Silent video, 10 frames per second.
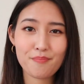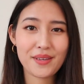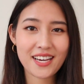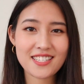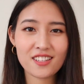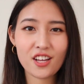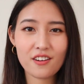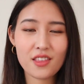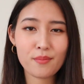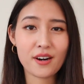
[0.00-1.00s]
Because a lot
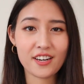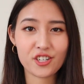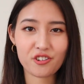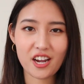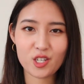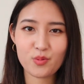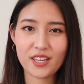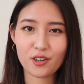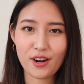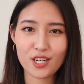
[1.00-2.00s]
of them are undergraduate
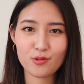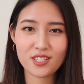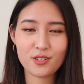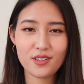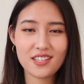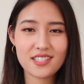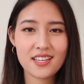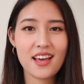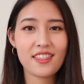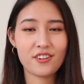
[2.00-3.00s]
and graduate students,
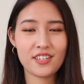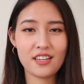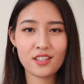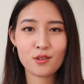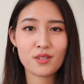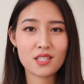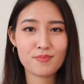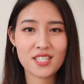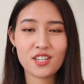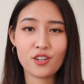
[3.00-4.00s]
they're dealing with this
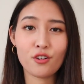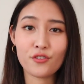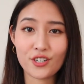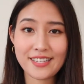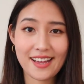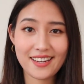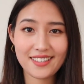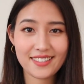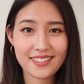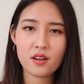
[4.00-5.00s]
material firsthand.